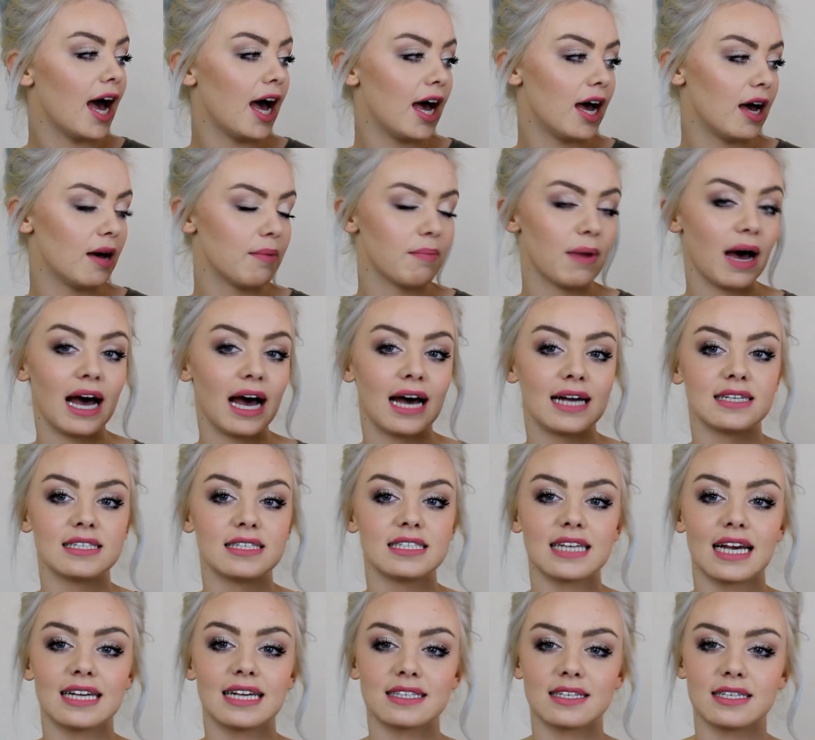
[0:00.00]

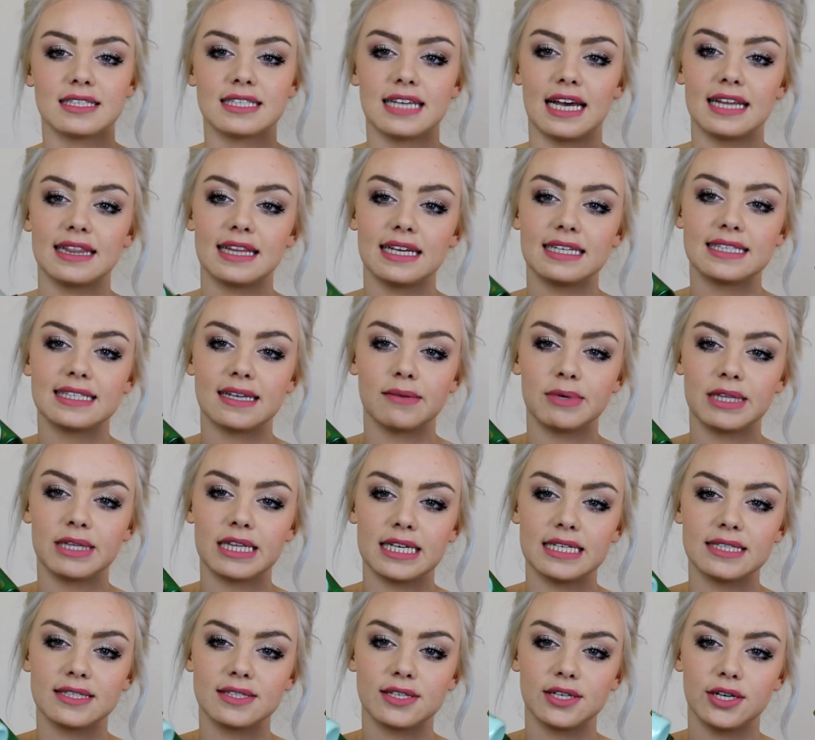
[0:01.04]
And as I said, they sent me
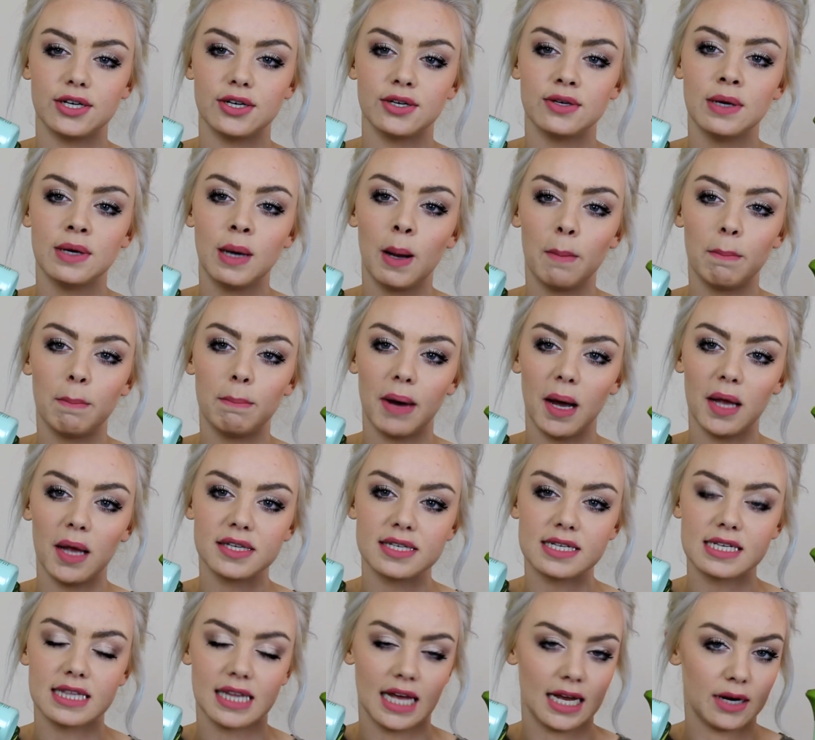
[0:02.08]
these two,
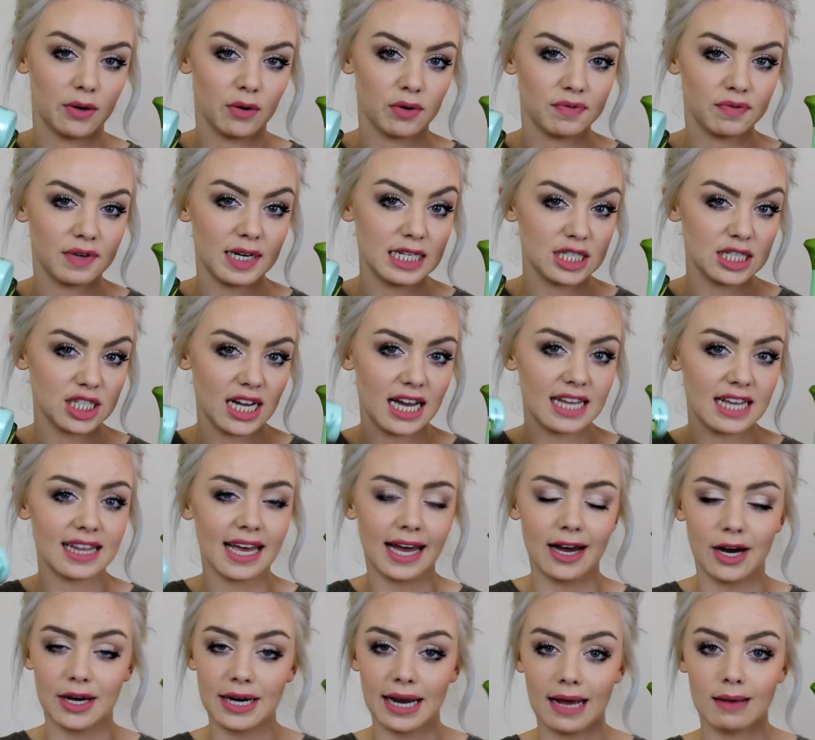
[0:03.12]
but they're not finished yet,
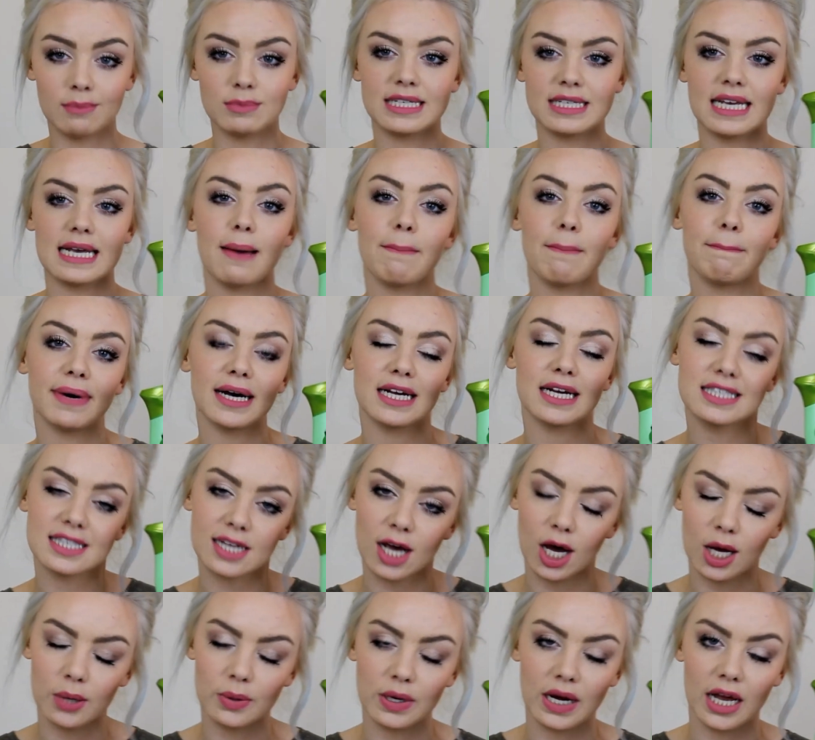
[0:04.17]
they aren't empty, but
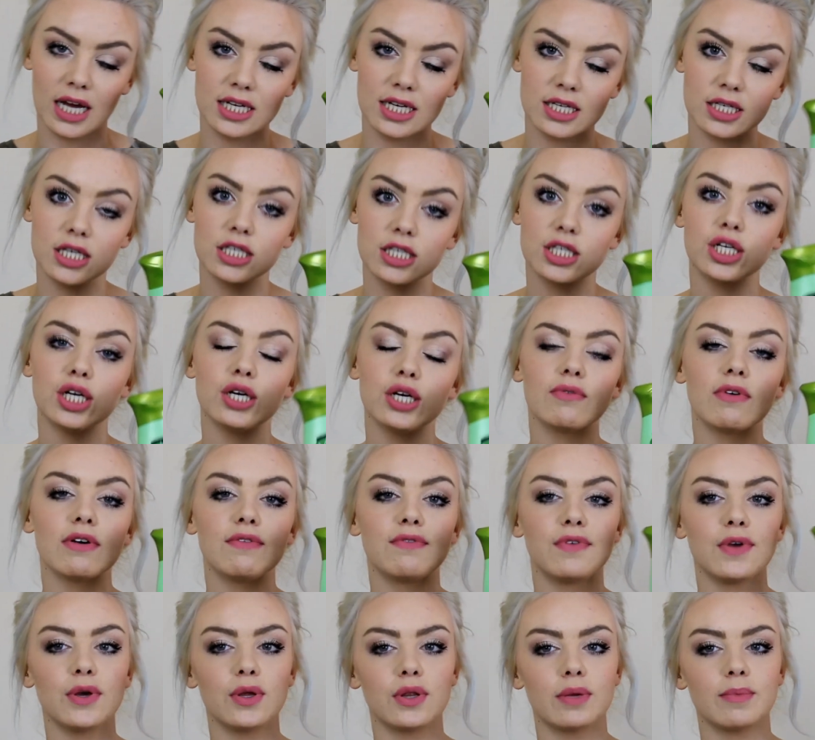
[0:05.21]
I would like to
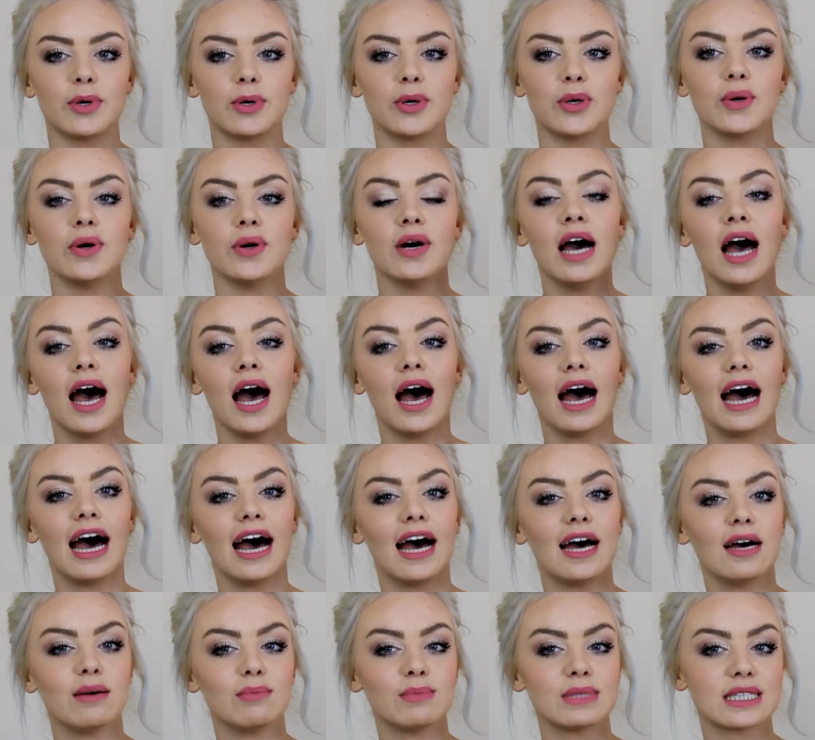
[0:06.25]
review them all.
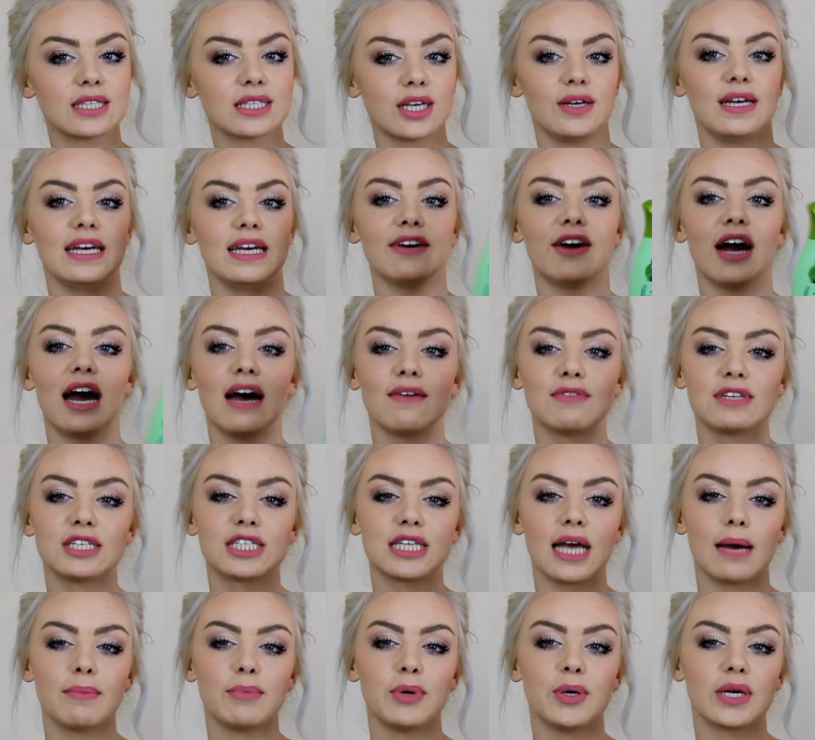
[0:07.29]
So here I have the
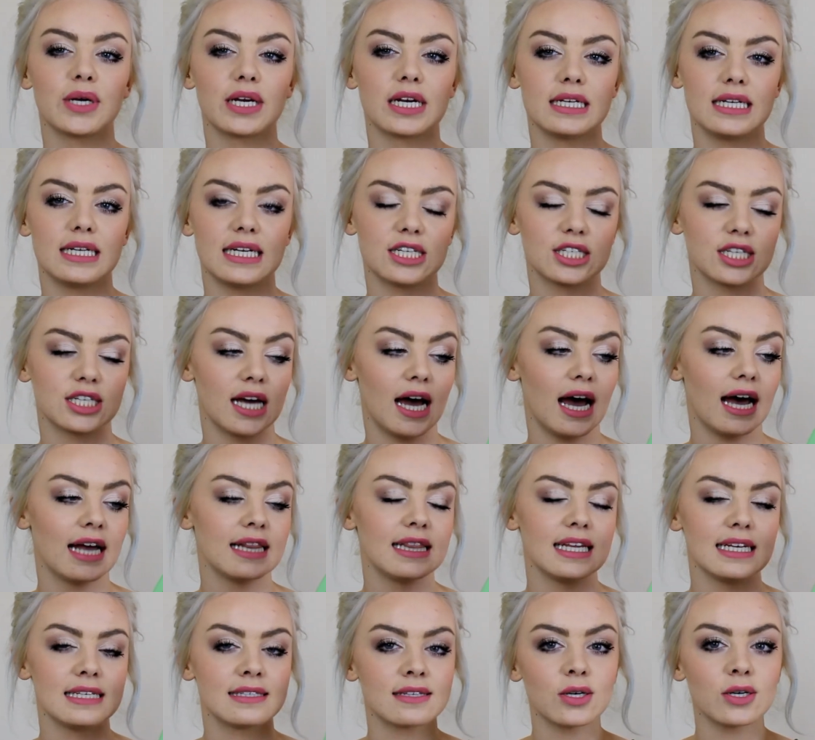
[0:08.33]
shampoo and conditioner,
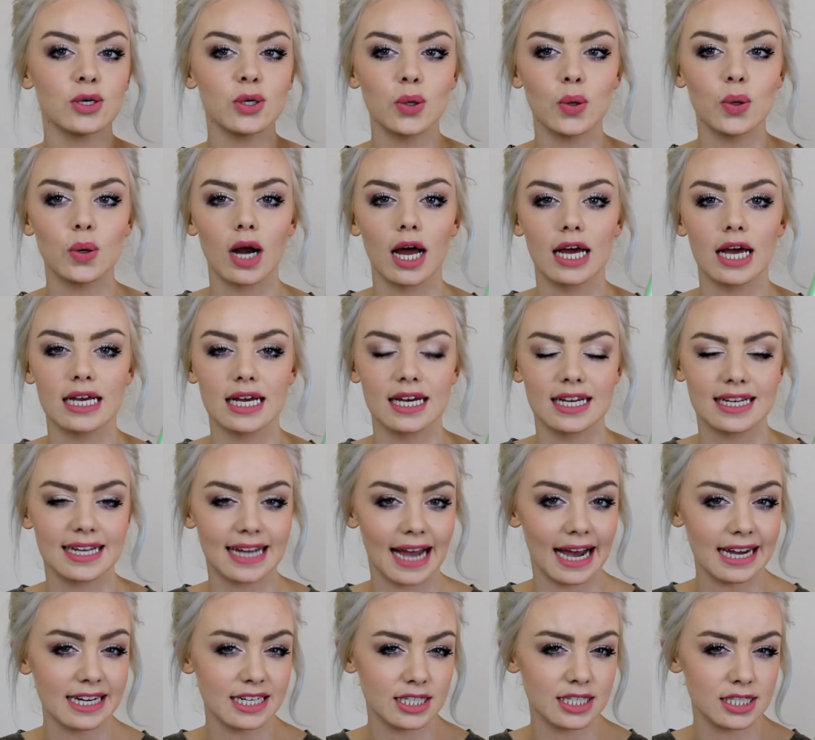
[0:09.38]
and these are all like a
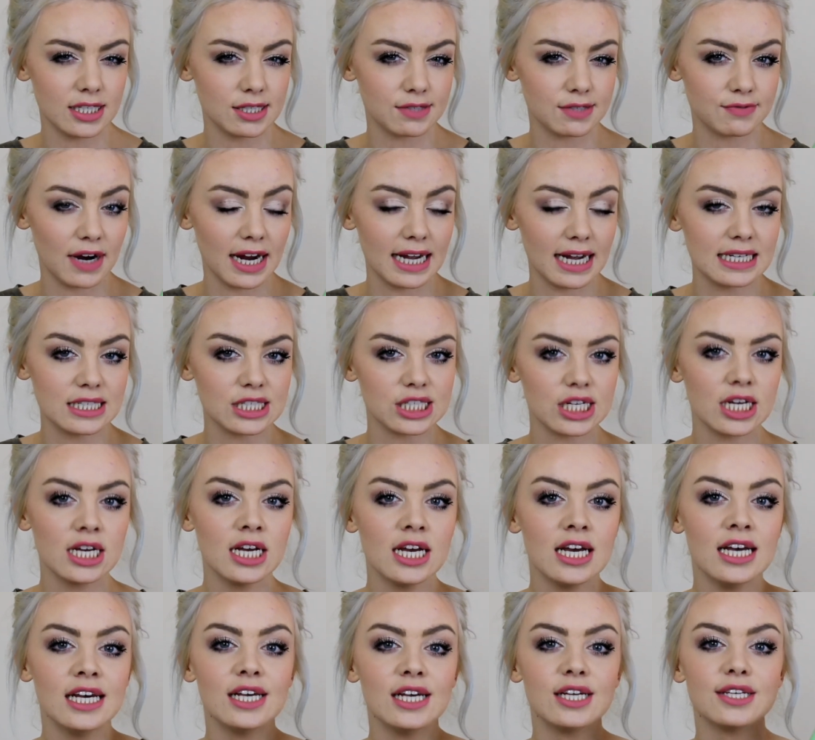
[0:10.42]
cactus range,
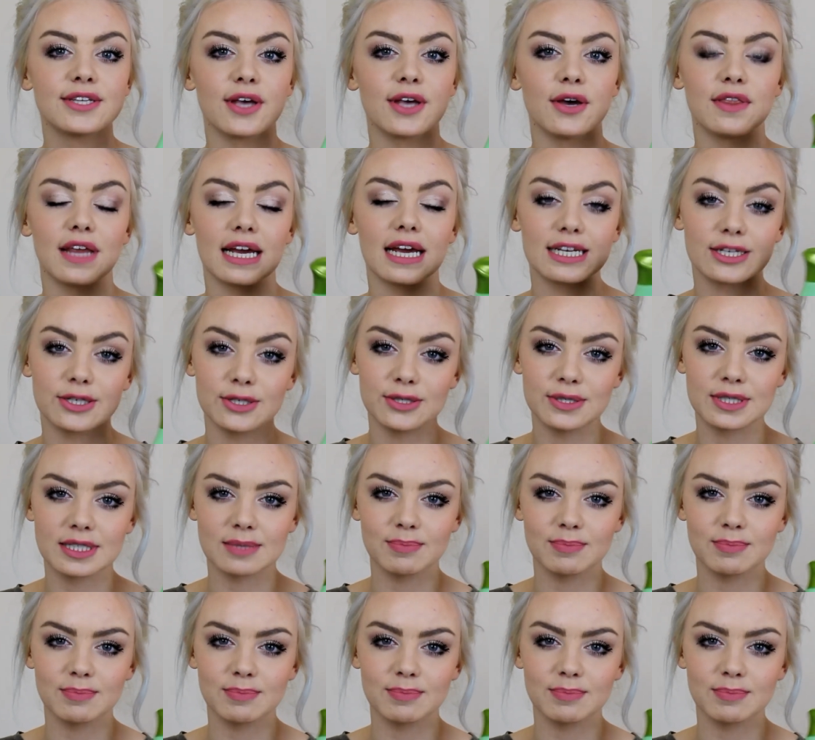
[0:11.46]
so they do